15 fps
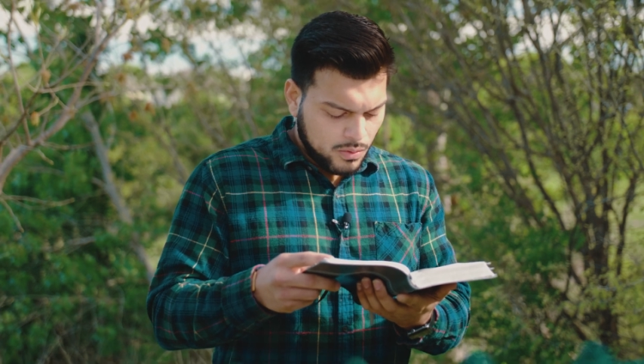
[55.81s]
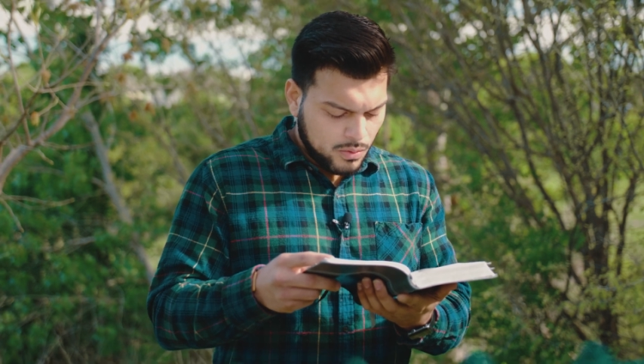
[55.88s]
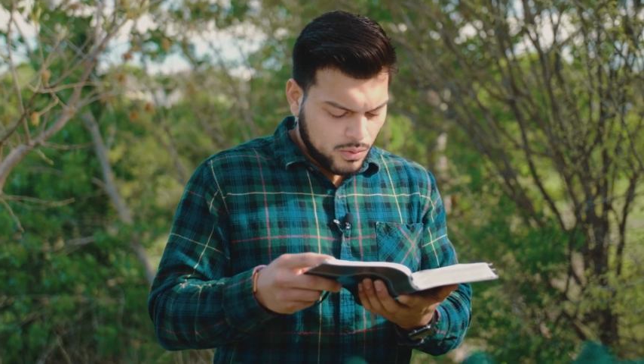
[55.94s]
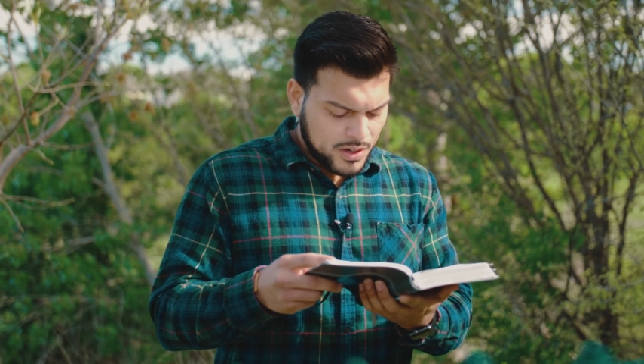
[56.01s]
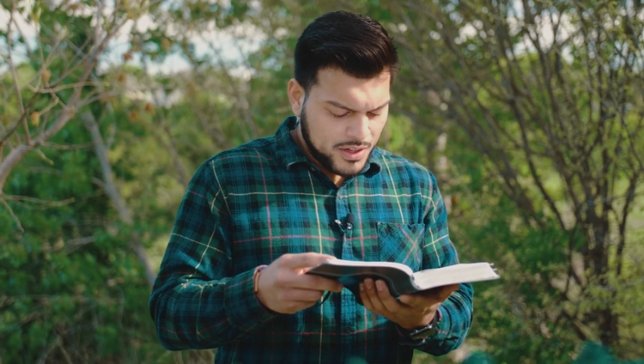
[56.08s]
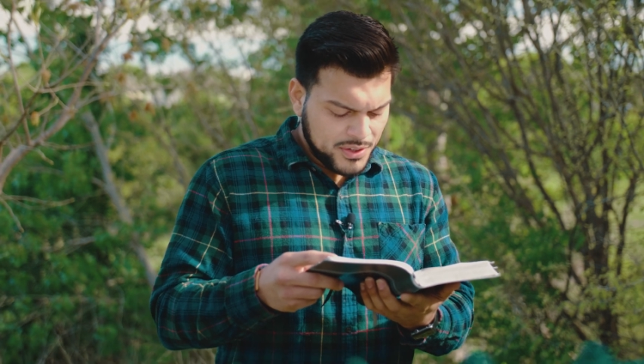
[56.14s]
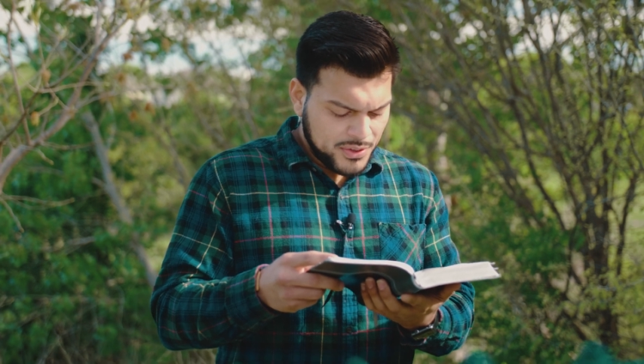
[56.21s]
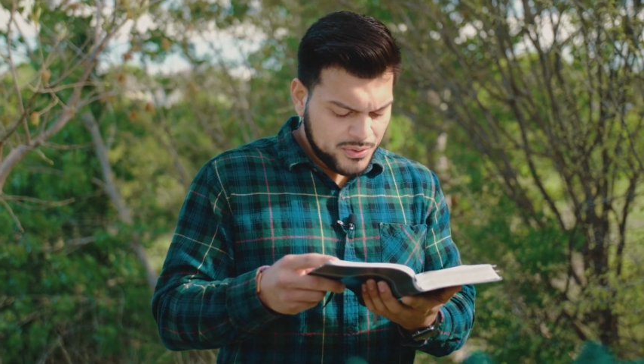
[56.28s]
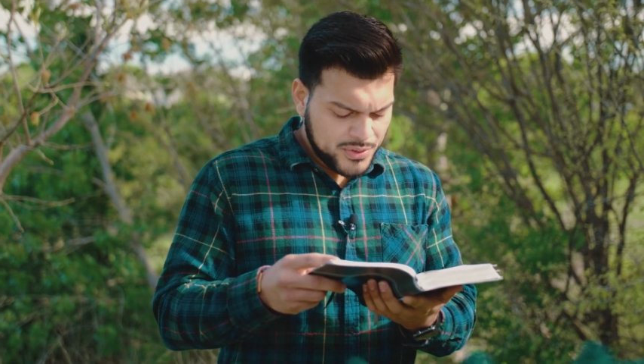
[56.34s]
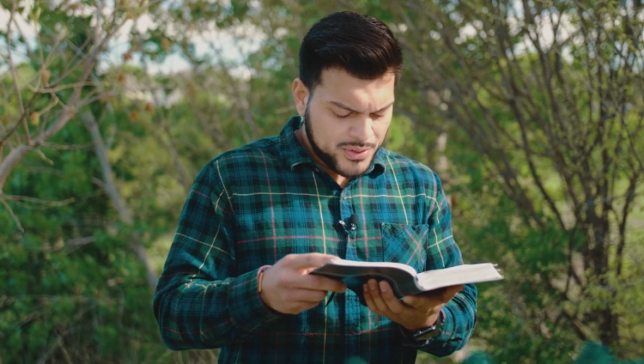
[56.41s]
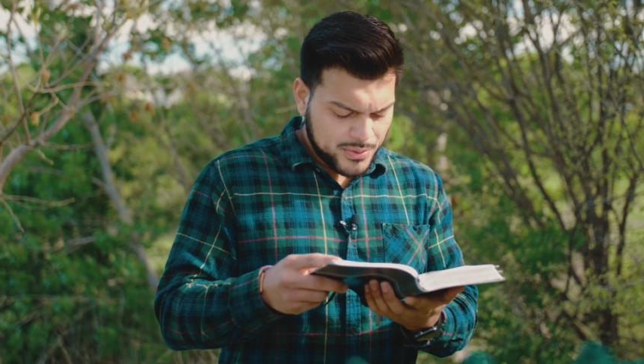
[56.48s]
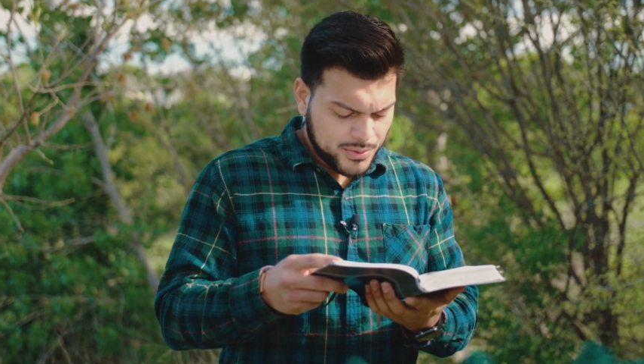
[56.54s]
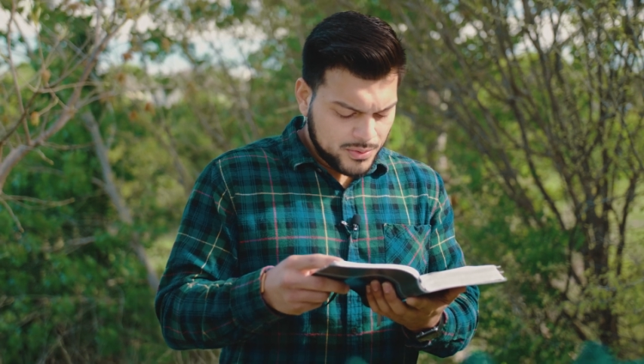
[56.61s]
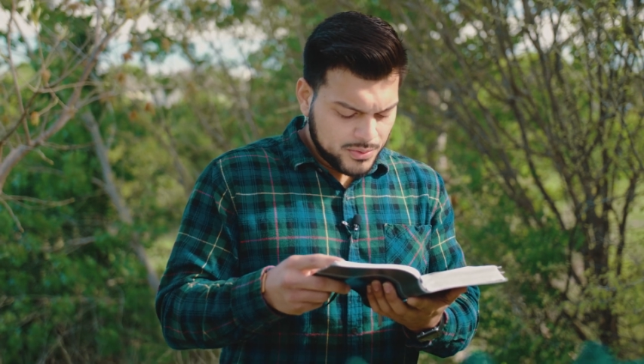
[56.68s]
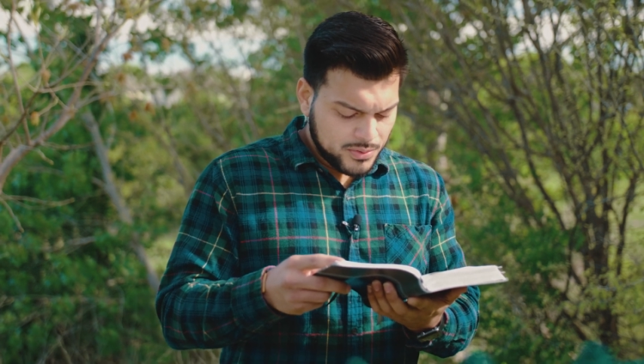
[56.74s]
"What you
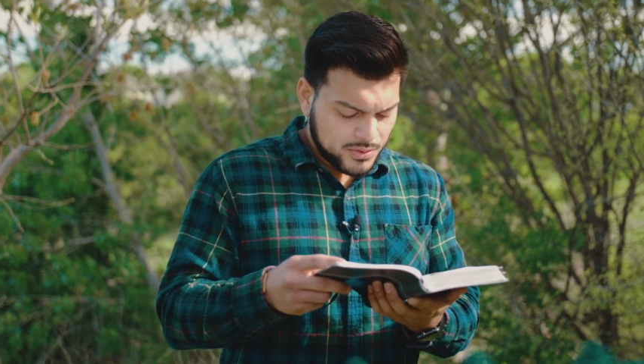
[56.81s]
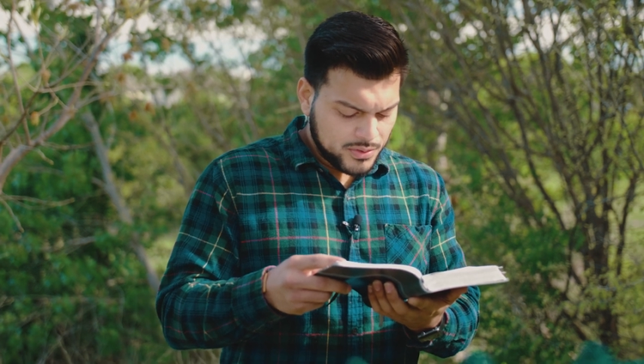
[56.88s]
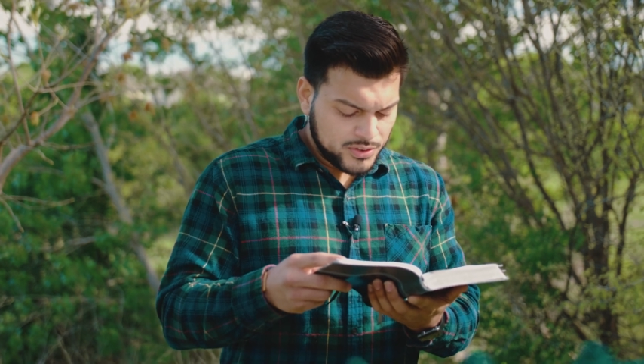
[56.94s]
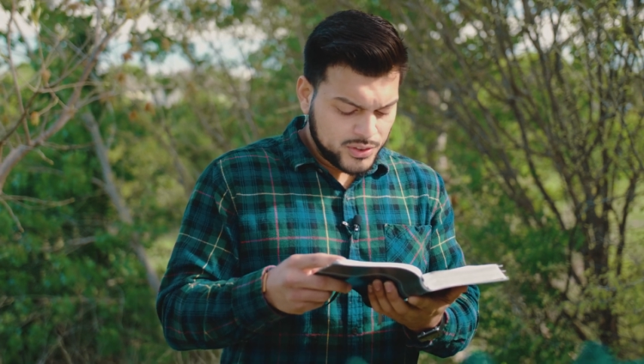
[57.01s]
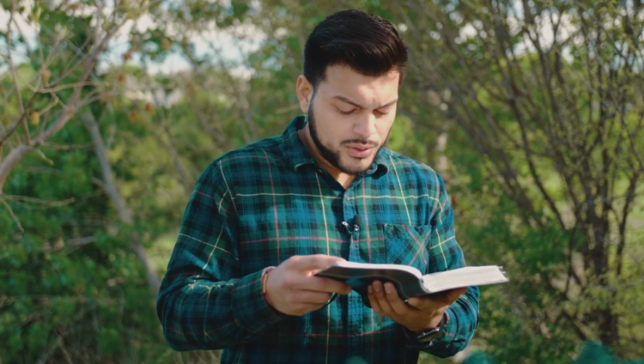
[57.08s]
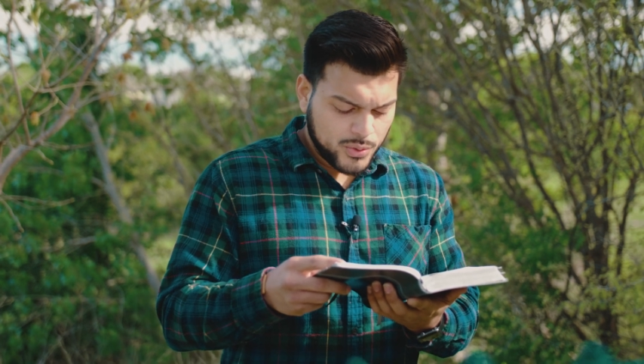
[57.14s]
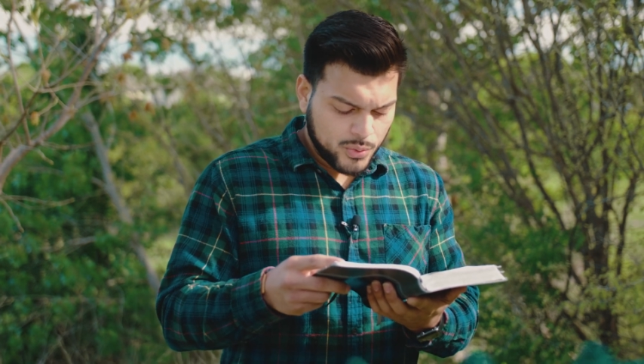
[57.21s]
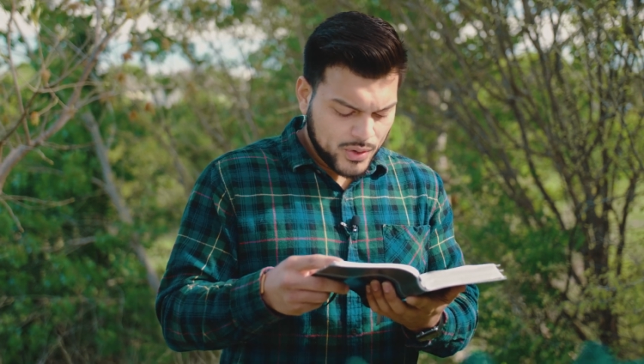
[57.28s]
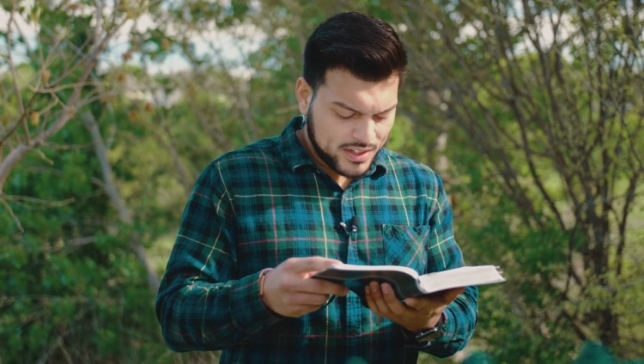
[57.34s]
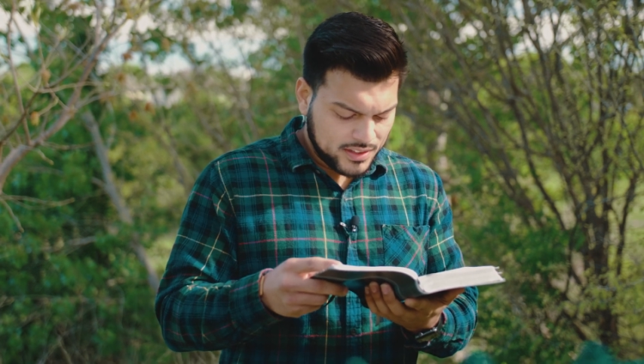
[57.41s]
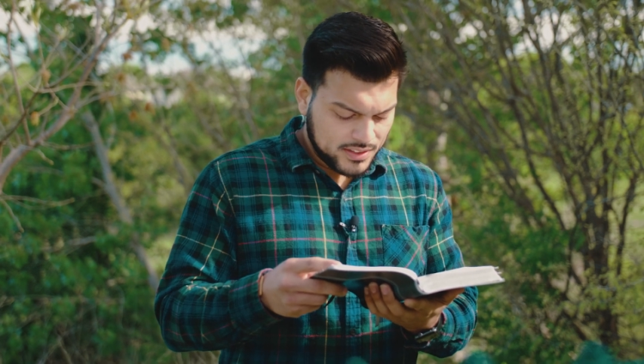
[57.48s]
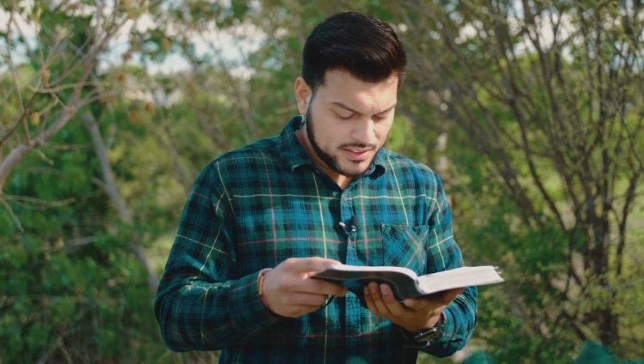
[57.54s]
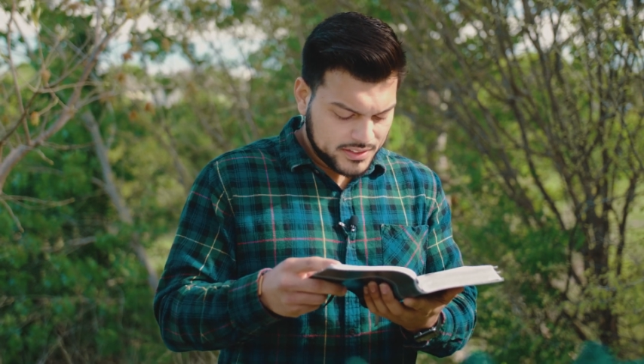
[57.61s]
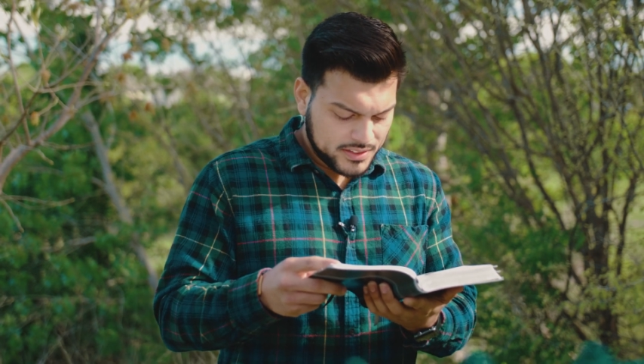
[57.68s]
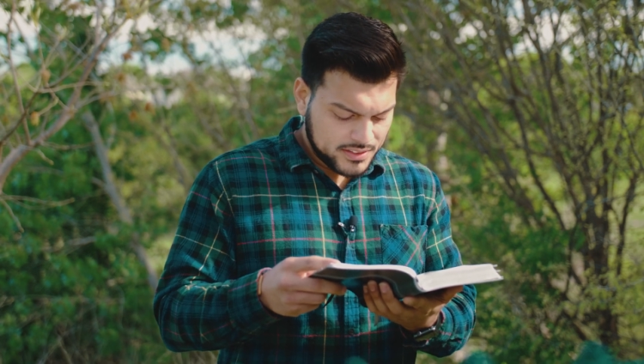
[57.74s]
do, do
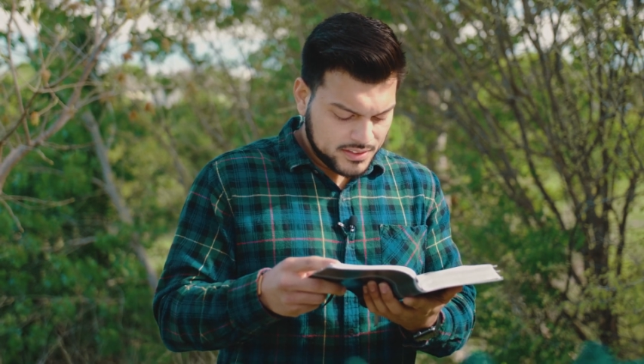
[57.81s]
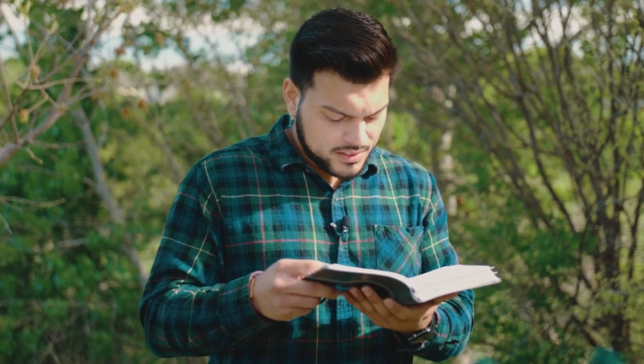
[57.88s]
quickly."